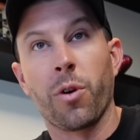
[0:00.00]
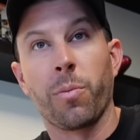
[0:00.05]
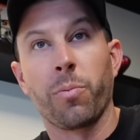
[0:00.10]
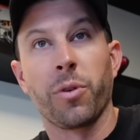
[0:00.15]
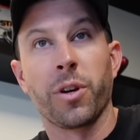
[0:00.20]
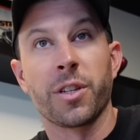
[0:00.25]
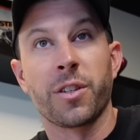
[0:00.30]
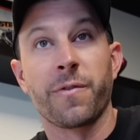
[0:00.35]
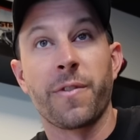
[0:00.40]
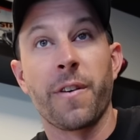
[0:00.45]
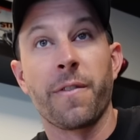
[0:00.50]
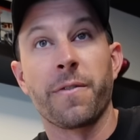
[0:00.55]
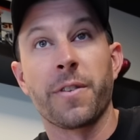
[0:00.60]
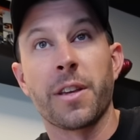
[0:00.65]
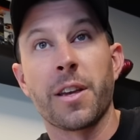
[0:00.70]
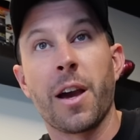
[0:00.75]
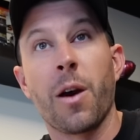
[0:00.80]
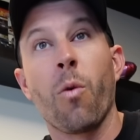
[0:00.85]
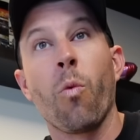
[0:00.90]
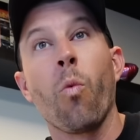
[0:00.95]
plus
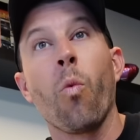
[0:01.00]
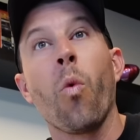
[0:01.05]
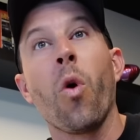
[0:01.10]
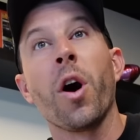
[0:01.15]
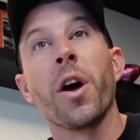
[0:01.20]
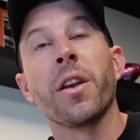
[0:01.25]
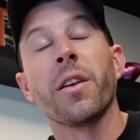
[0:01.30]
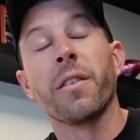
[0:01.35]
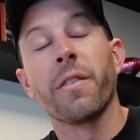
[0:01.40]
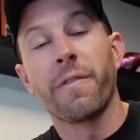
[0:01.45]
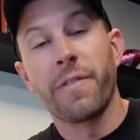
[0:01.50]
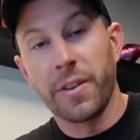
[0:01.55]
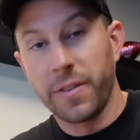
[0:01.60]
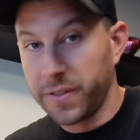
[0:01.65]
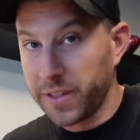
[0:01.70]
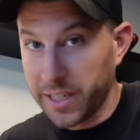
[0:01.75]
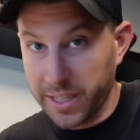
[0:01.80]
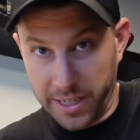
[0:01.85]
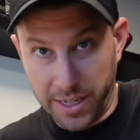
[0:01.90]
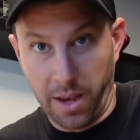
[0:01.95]
50 at
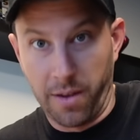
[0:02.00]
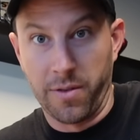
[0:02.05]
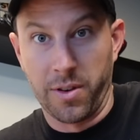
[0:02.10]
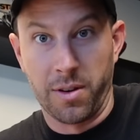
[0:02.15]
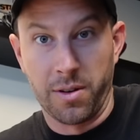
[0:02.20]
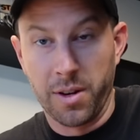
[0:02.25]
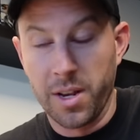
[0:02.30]
157.